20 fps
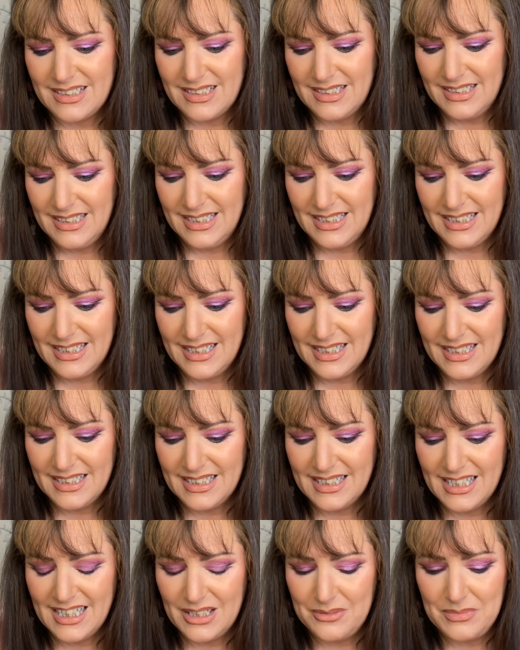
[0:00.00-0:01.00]
yeah,
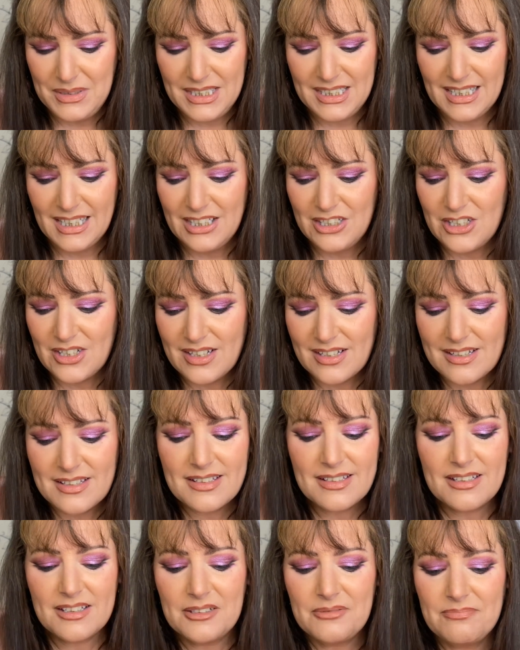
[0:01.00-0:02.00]
I mean, I
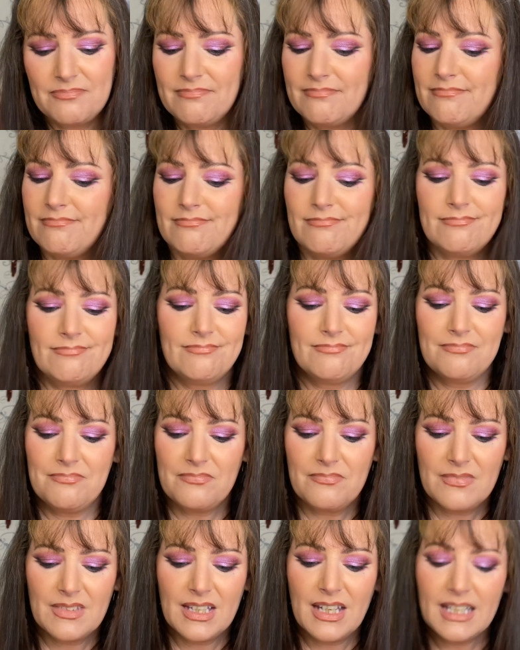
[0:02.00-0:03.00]
just,
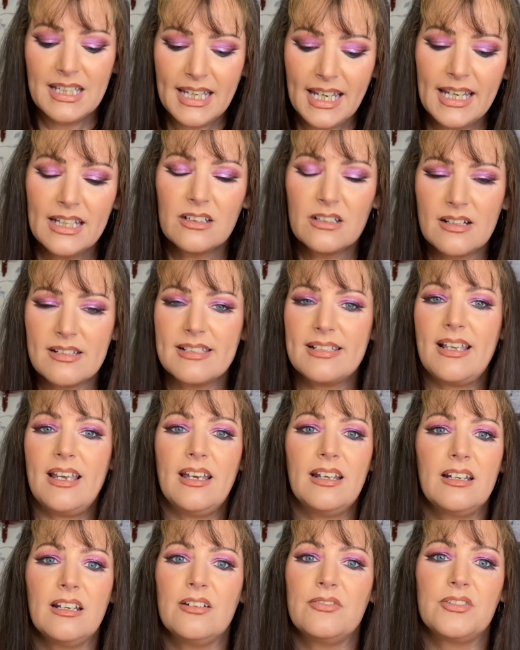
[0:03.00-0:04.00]
I cannot say
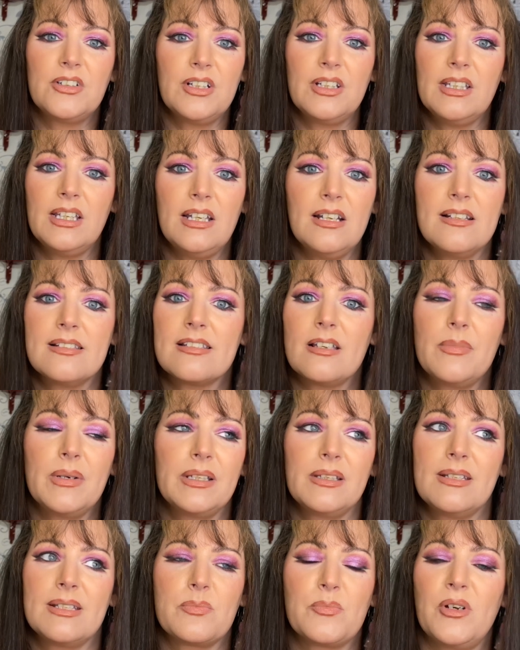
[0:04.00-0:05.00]
enough good things
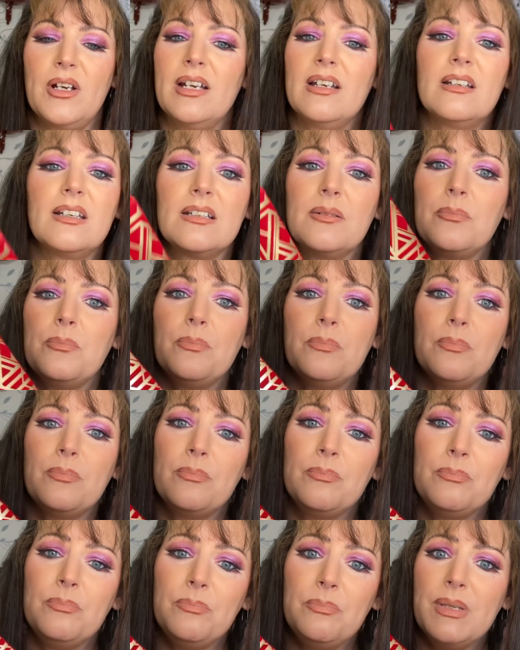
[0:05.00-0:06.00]
about this brand
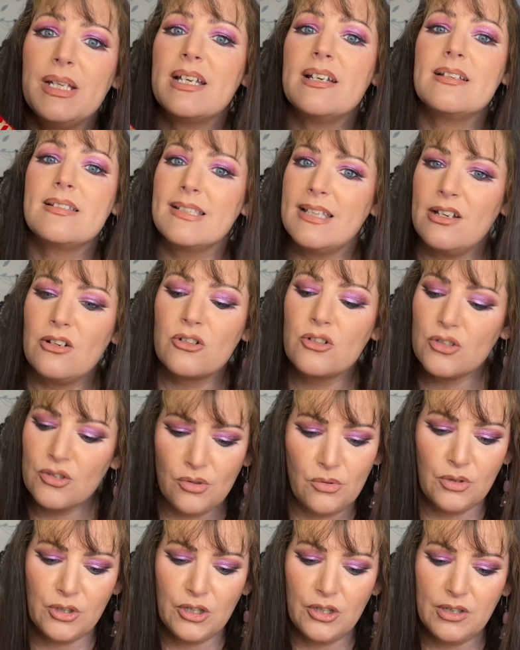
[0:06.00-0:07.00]
because they are so
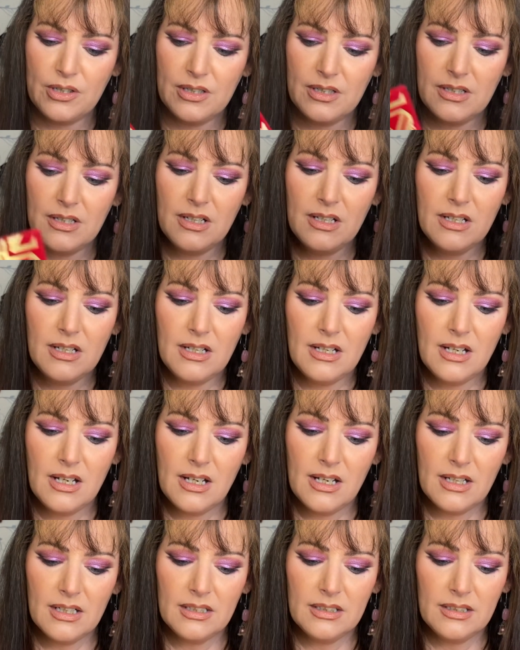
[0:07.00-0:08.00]
good
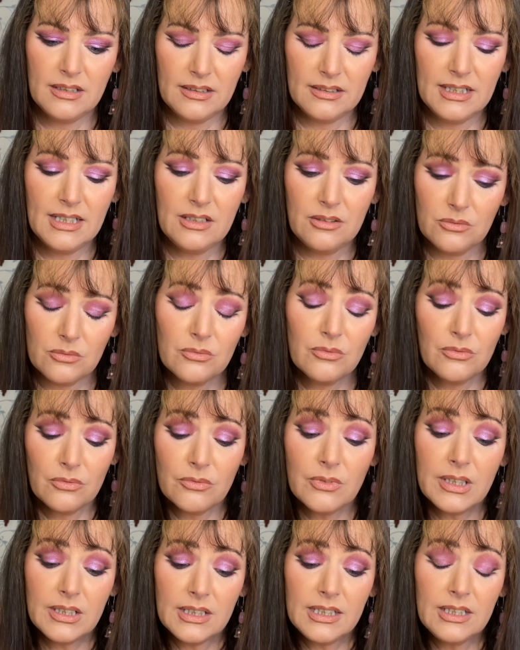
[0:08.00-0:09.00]
like
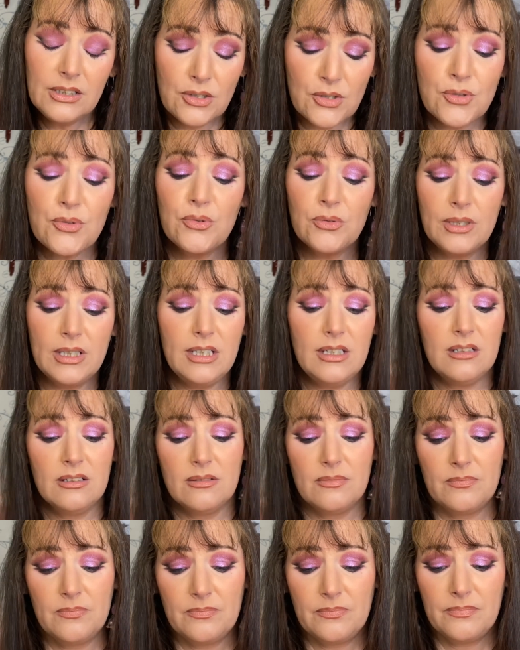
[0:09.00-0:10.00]
really and truly
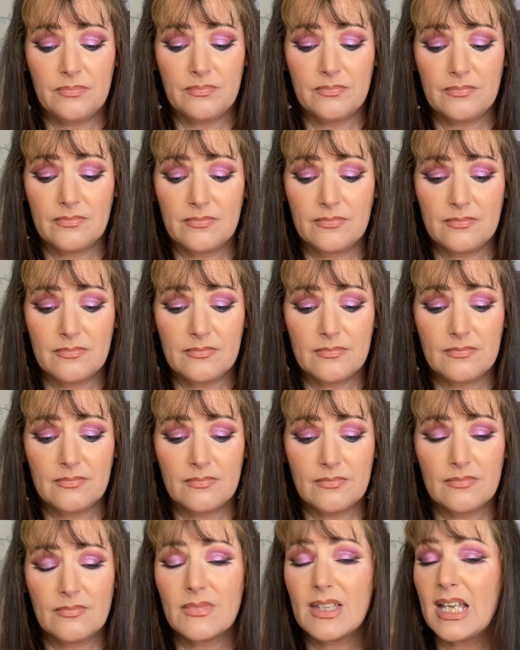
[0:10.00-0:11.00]

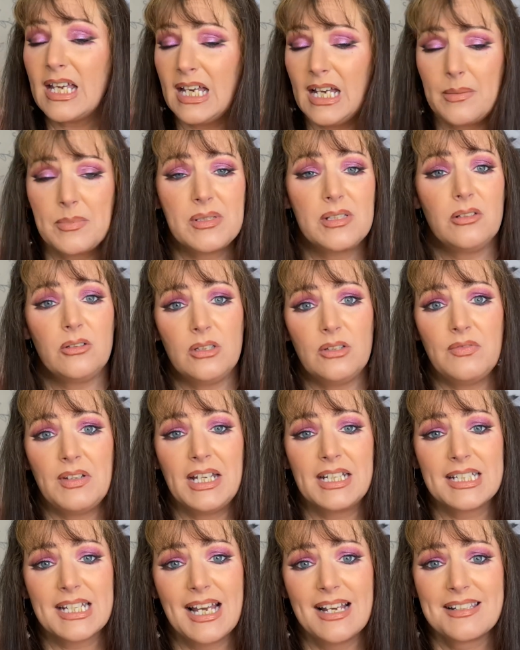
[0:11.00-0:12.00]
absolutely
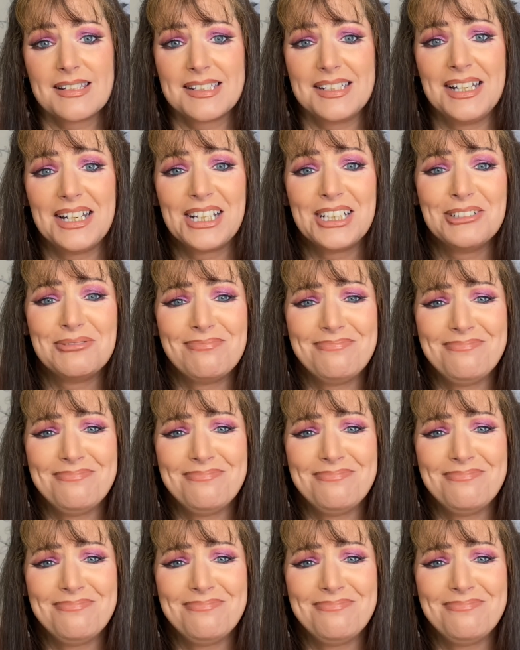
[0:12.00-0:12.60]
fantastic.